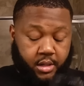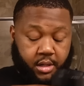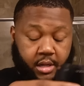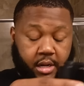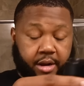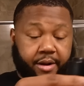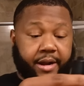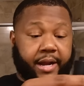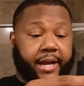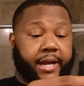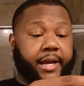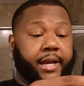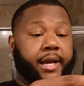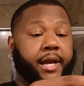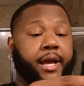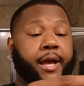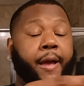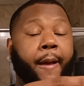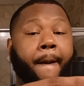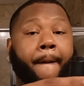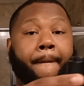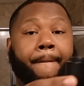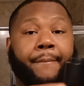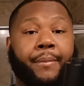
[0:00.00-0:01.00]
All right.
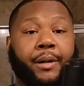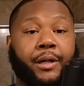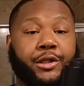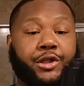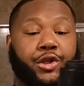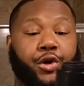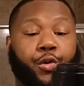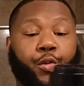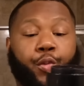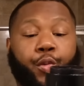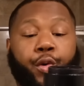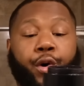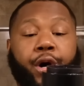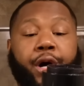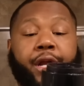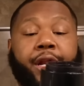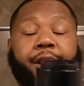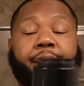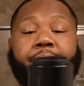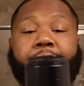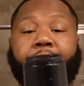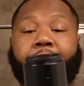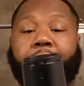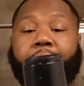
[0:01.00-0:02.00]
Put the
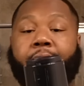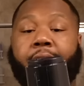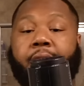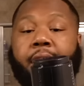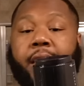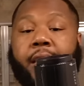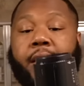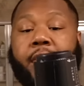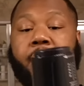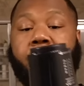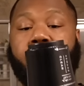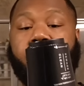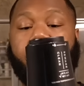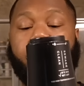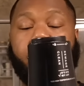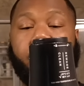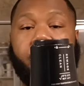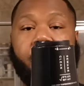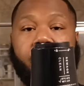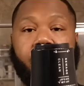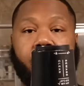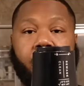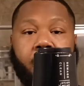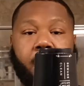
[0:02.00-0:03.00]
water in
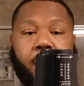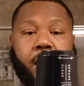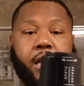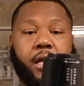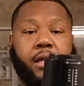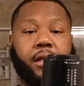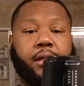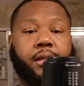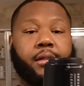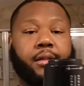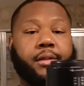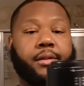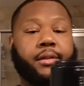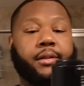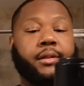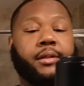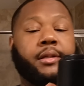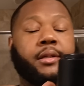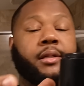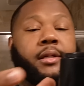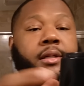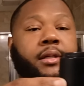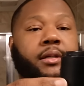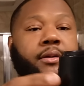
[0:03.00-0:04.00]
here
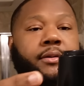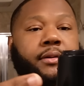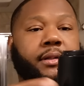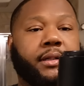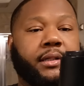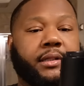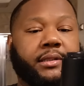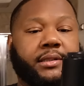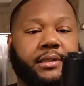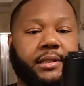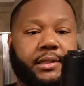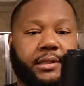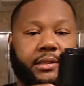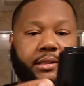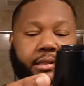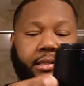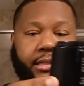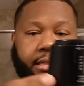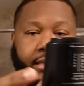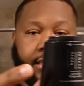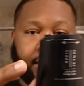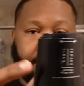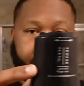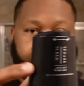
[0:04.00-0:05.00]
where it says
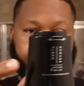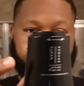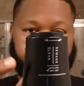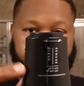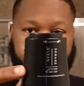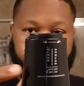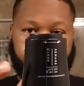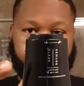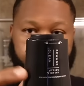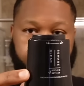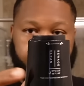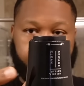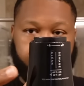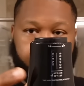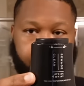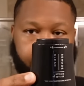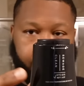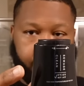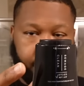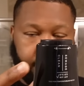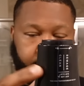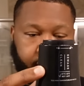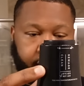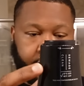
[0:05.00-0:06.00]
clean
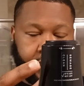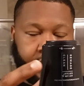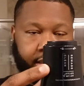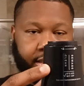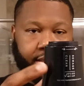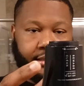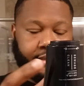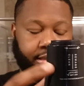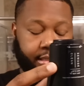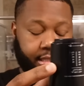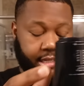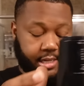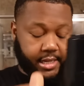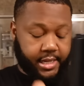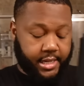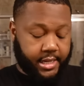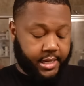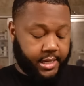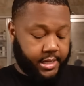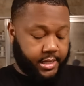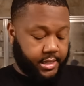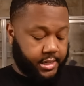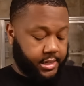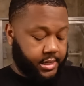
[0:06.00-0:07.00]
on the clean
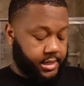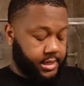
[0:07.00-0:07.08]
side.